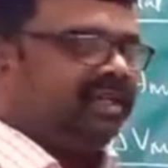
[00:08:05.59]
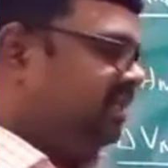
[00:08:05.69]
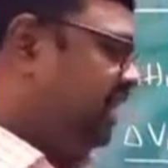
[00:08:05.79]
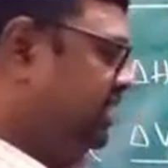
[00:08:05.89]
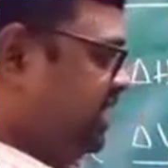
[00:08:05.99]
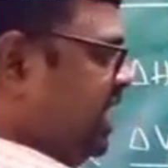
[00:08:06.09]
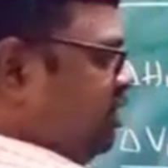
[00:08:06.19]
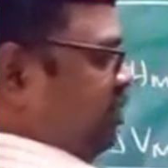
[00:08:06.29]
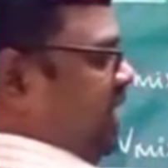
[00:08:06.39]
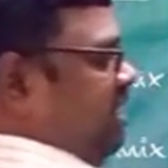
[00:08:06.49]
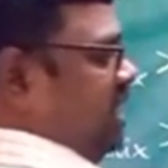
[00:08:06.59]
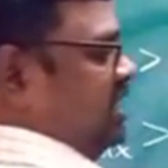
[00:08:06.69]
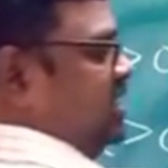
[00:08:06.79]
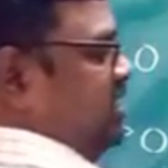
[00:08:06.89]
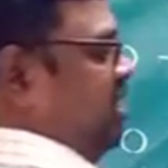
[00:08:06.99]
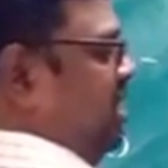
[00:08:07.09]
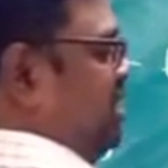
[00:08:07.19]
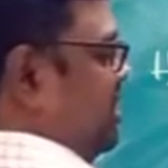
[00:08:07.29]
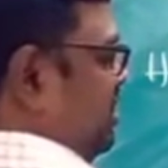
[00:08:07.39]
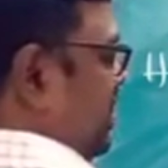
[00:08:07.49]
That is, A to B interactions are,
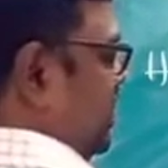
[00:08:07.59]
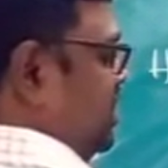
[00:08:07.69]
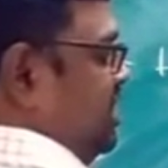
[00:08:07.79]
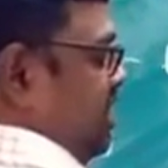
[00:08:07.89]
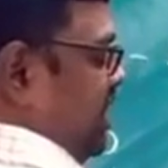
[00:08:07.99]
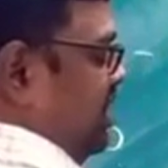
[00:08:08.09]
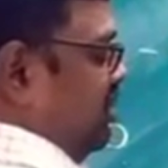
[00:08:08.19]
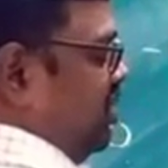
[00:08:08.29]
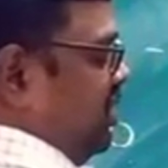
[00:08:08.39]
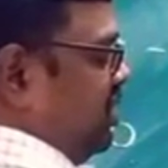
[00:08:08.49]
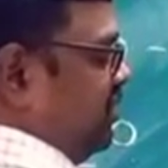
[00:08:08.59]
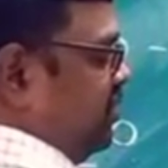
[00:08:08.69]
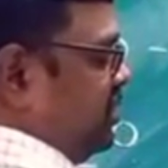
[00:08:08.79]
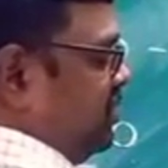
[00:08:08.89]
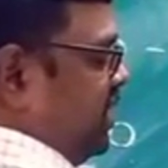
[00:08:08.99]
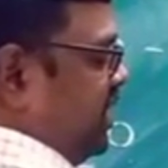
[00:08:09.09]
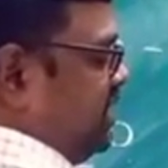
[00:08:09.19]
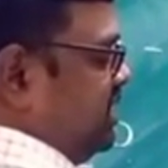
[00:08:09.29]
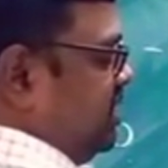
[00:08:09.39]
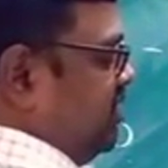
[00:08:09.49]
that is, intermolecular force of
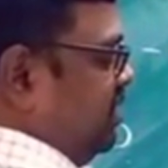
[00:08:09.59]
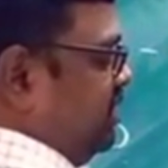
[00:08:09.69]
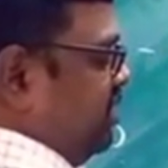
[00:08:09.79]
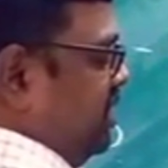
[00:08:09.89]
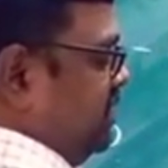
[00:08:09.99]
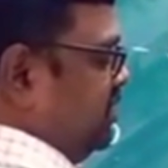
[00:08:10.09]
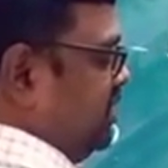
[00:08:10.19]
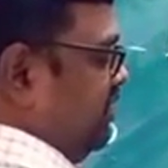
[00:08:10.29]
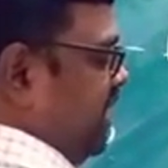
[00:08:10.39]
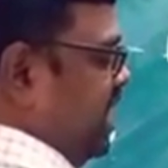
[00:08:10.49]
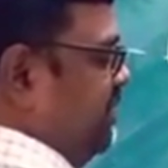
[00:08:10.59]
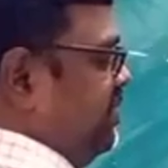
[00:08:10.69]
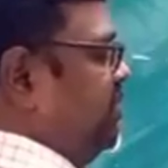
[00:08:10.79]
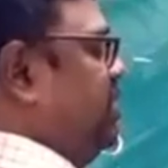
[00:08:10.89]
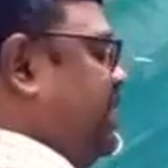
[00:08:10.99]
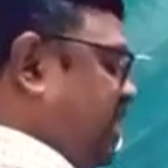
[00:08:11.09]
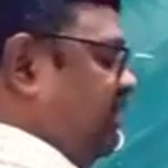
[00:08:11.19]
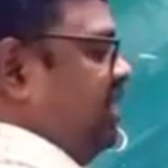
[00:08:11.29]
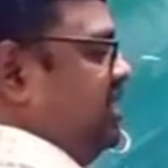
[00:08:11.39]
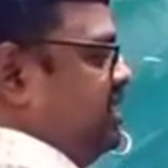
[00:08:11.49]
attractions among the molecules of A and B will be
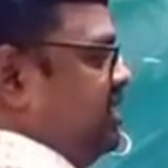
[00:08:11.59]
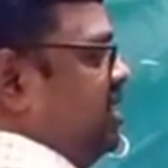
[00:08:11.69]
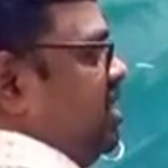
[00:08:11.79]
decreased